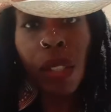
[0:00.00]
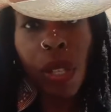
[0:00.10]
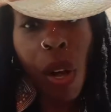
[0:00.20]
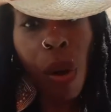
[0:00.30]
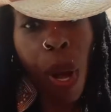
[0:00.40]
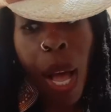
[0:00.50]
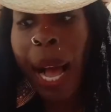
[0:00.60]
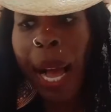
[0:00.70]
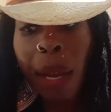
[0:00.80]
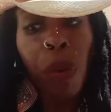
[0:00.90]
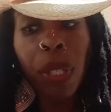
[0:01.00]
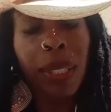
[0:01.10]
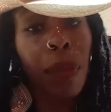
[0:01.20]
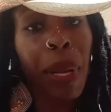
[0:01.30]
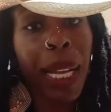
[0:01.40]
you know, I want
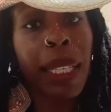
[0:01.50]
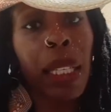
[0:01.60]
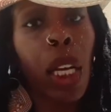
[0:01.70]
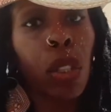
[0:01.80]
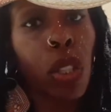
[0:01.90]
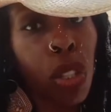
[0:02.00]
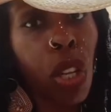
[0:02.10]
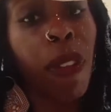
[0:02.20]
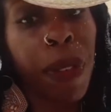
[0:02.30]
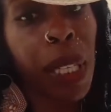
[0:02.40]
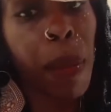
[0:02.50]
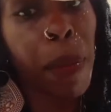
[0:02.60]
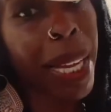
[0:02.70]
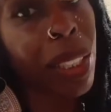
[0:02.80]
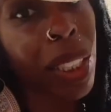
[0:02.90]
somebody to soften up
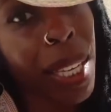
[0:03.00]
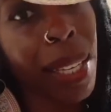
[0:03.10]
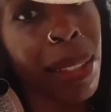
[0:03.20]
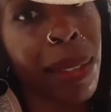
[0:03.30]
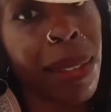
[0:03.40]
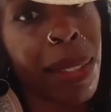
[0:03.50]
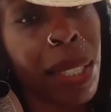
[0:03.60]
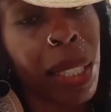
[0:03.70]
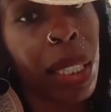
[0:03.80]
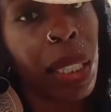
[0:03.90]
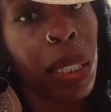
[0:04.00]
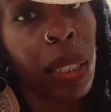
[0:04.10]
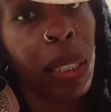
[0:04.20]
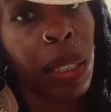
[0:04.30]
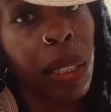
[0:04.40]
my jeans.
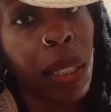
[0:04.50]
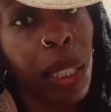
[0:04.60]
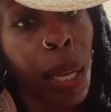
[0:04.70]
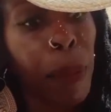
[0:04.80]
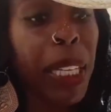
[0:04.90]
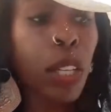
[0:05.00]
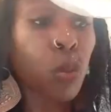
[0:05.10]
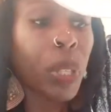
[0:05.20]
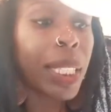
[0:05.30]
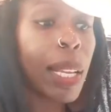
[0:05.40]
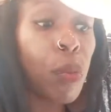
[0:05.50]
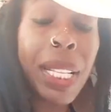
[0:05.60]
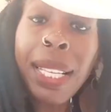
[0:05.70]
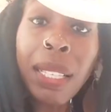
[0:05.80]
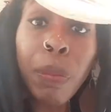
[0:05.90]
Because
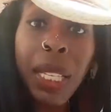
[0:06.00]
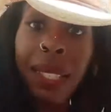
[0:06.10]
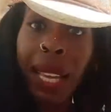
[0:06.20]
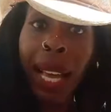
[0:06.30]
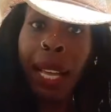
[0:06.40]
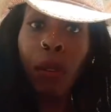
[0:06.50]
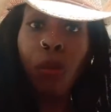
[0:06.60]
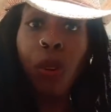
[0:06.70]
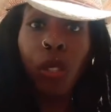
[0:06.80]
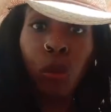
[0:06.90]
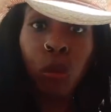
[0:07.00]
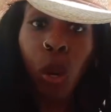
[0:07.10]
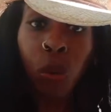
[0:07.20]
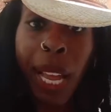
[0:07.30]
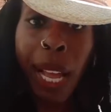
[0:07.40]
when these men say, I don't want no
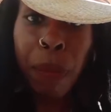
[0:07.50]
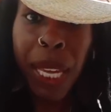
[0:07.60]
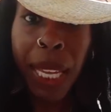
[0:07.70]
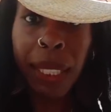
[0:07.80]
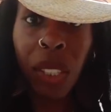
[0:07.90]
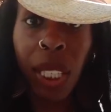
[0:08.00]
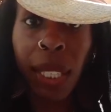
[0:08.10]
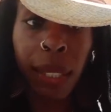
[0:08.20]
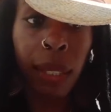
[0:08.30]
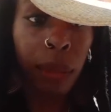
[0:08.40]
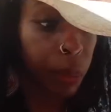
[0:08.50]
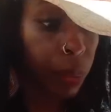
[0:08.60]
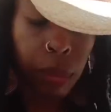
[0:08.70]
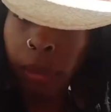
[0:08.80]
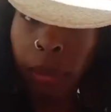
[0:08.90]
nappy-headed chick,
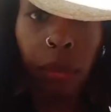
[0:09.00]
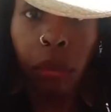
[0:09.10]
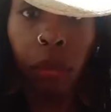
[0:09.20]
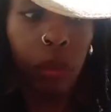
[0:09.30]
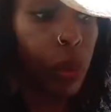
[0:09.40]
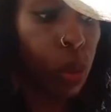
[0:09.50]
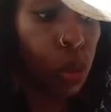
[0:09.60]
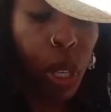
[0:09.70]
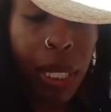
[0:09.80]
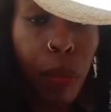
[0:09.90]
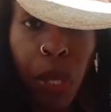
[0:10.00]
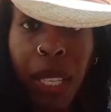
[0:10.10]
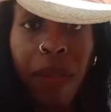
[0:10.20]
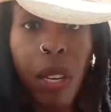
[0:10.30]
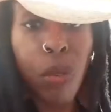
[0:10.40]
trust and
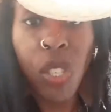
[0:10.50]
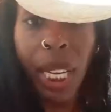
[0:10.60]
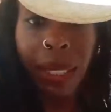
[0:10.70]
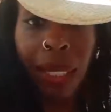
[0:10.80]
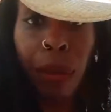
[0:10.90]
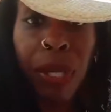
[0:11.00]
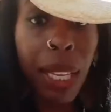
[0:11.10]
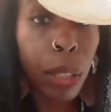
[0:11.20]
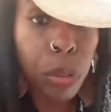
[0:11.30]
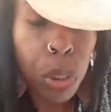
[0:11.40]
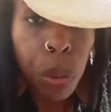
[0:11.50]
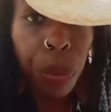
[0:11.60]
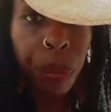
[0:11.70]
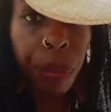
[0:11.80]
believe they're rejecting themselves too.